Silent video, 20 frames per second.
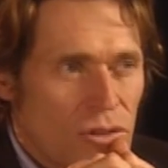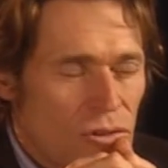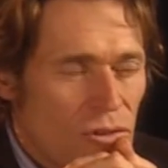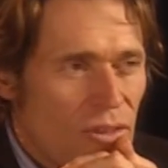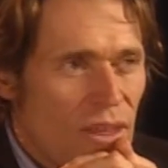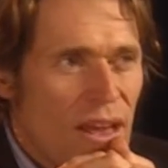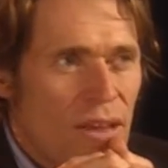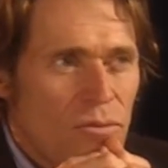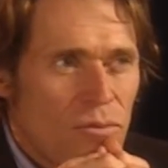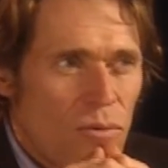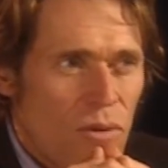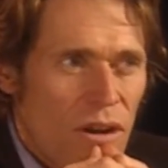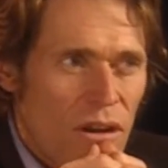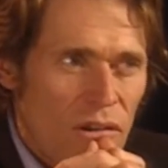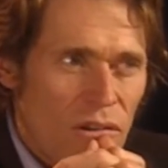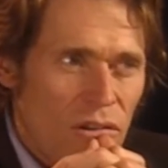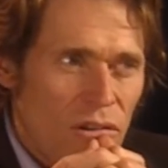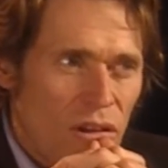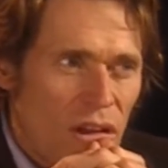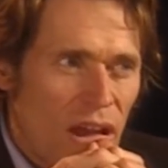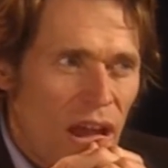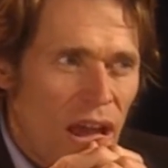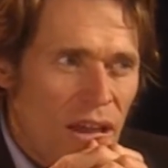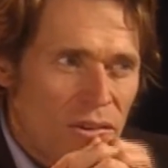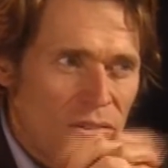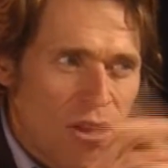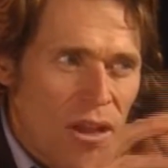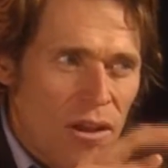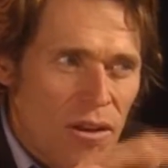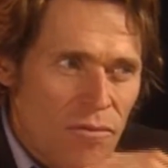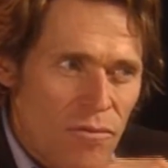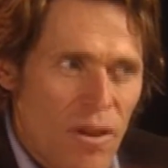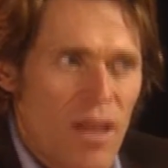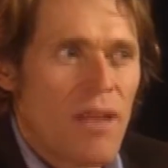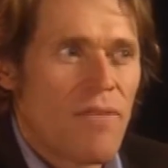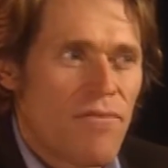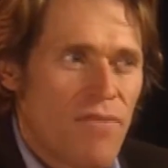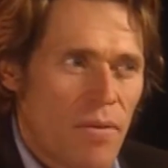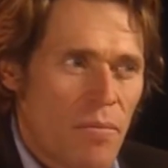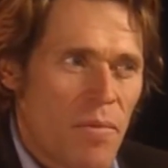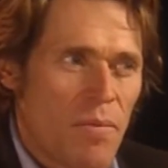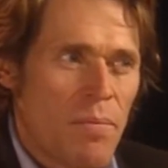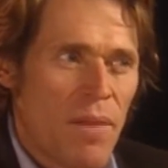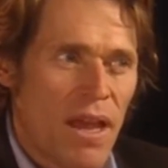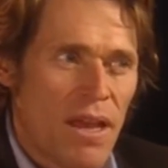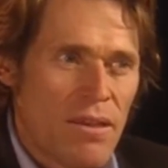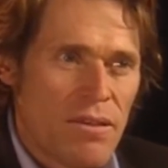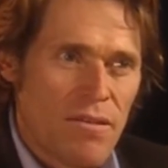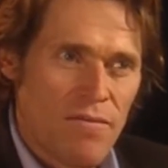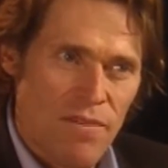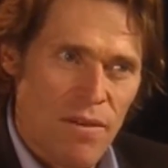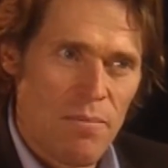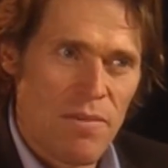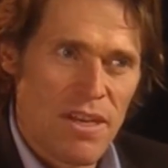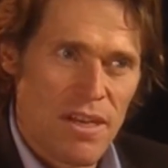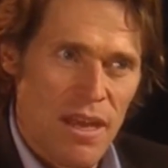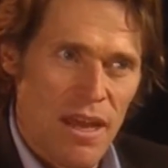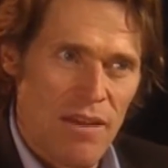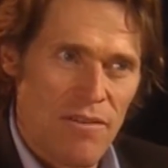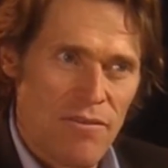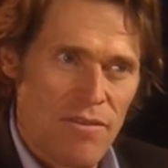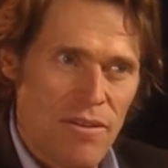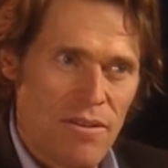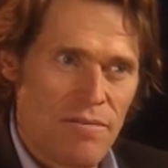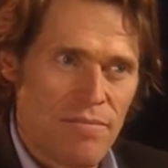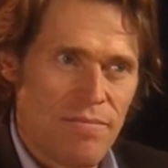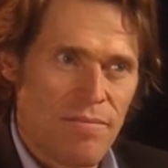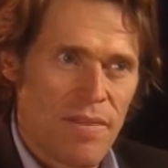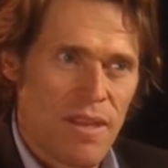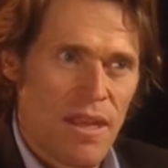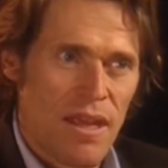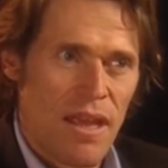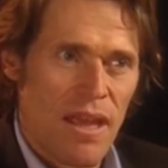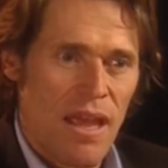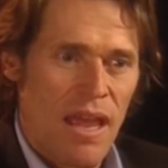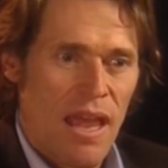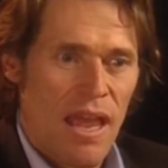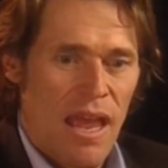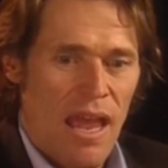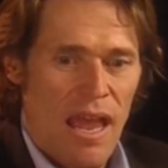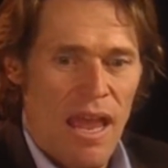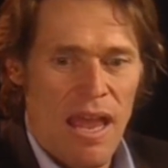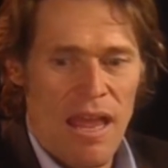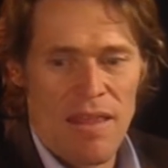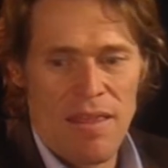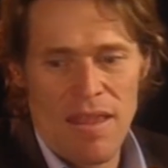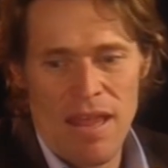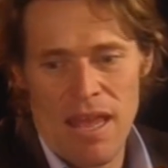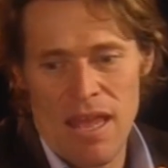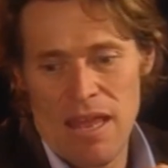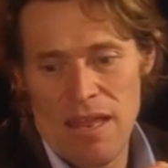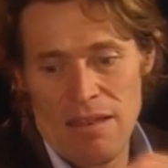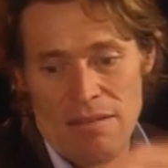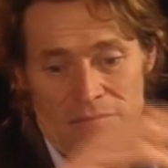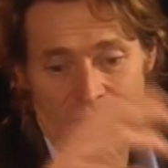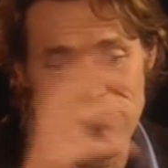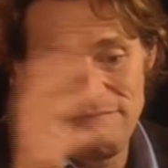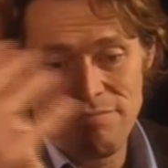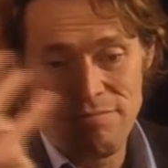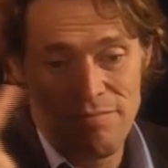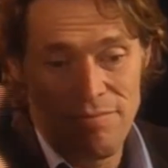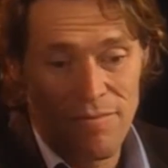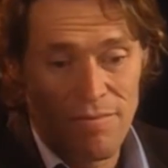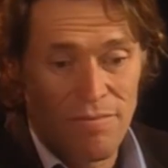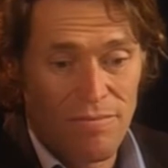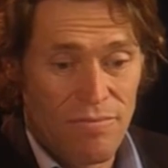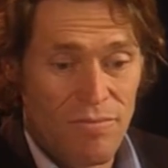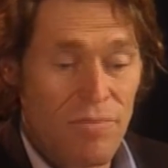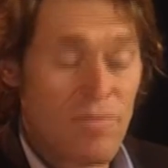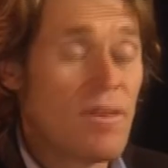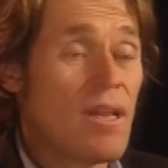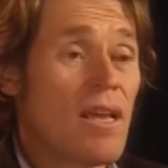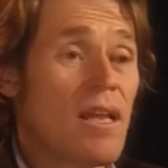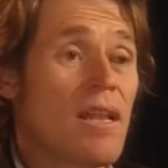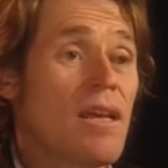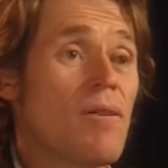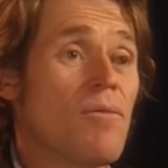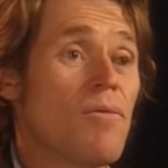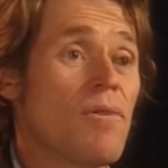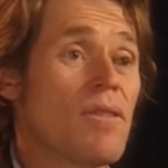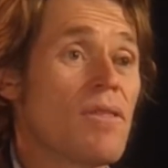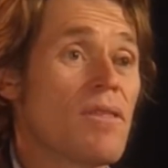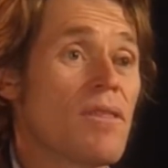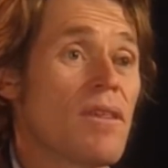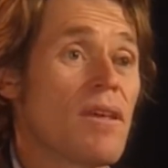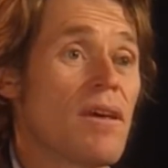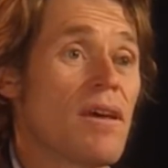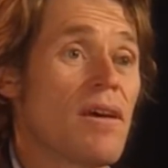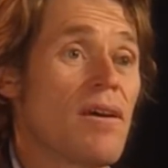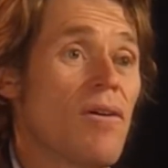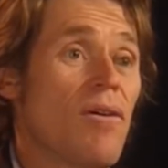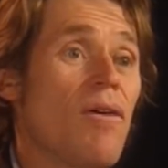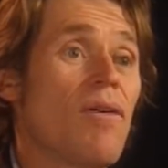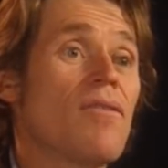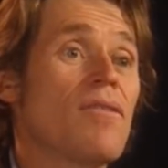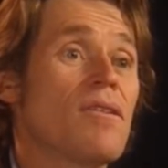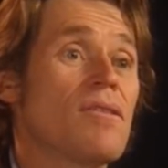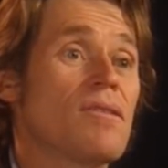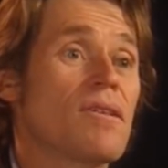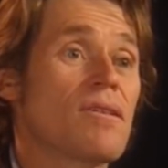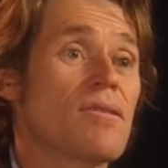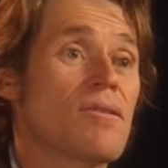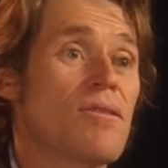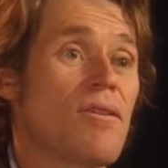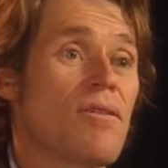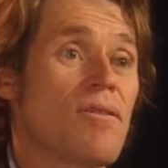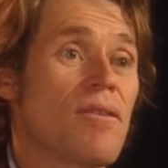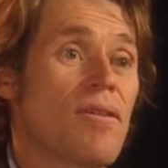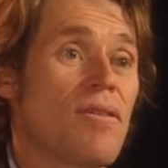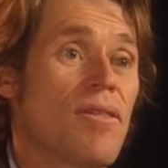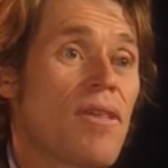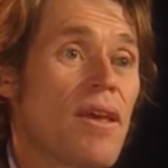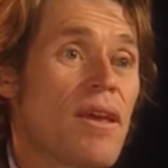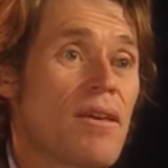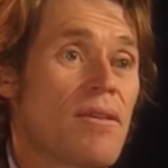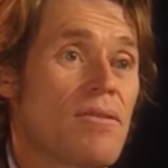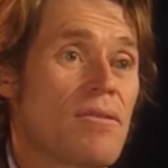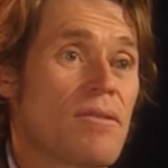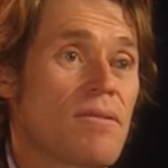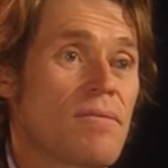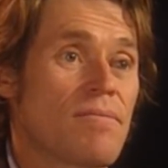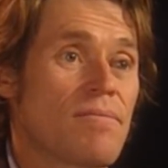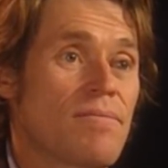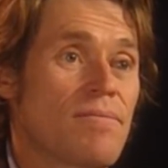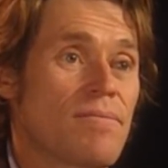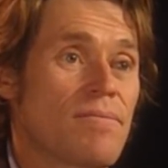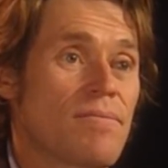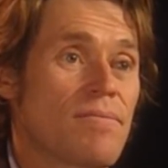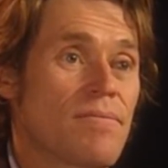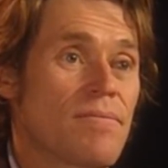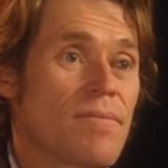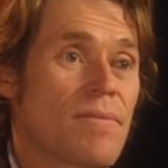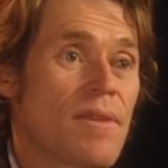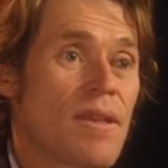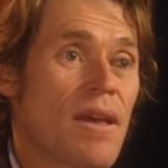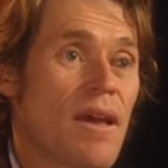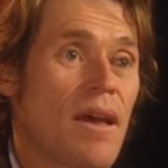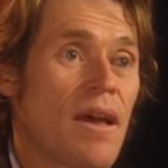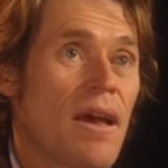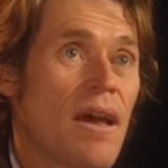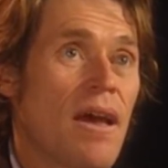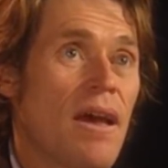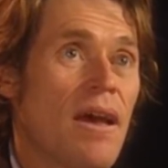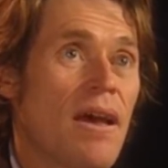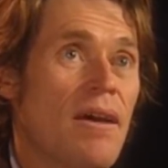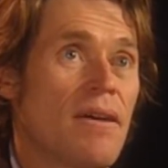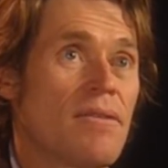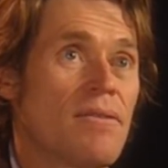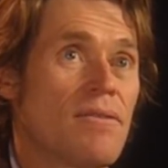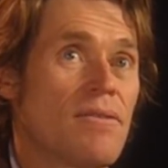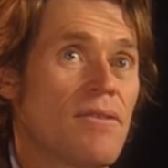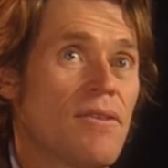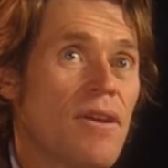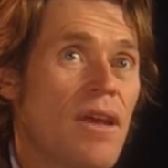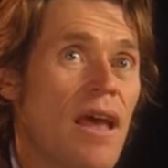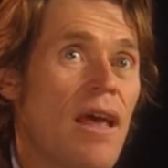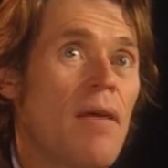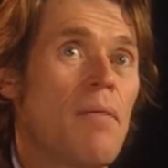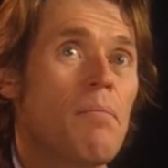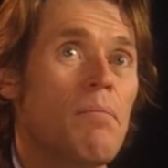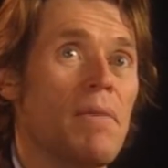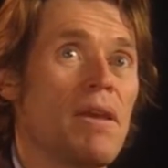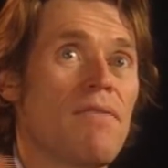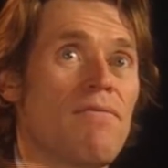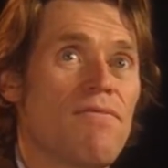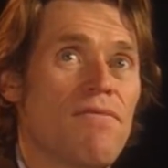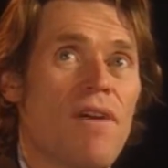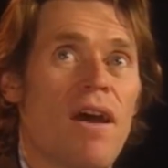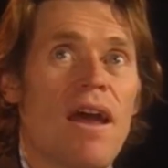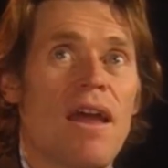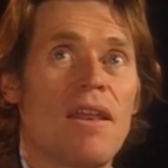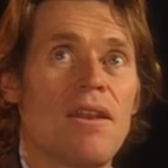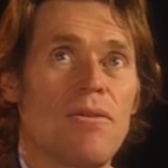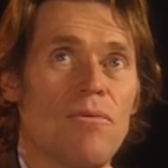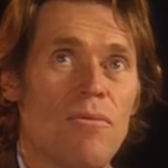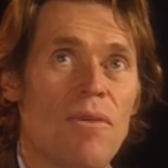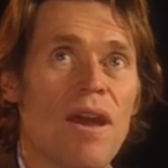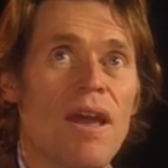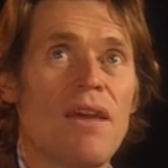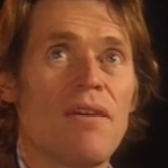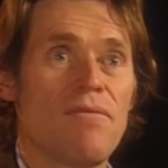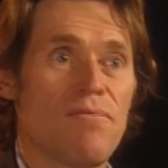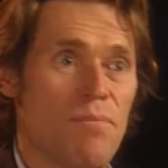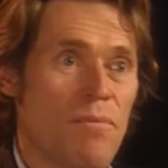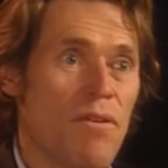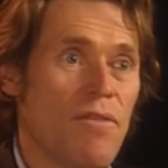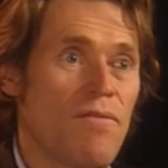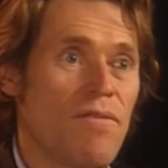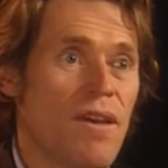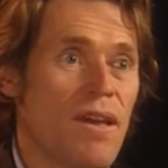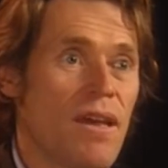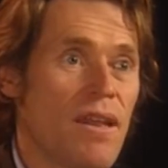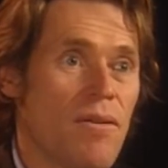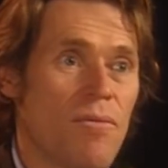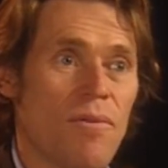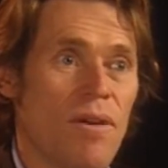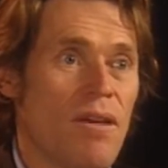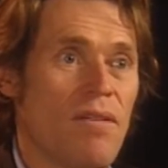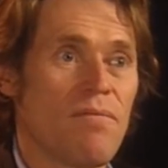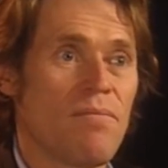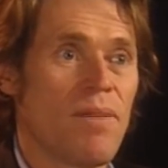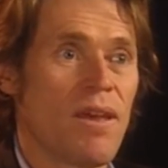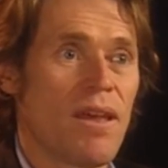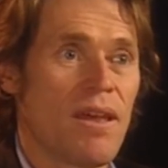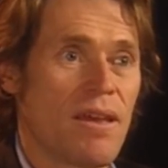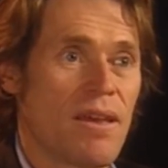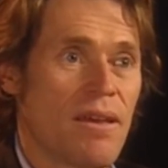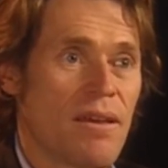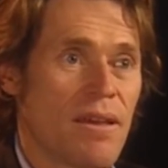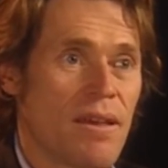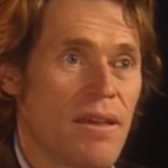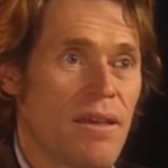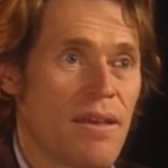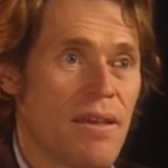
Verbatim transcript: So that's where I started, really from a place of imitation, and then dealing with uh, all these external things uh, to help me find a way of moving and a way of being.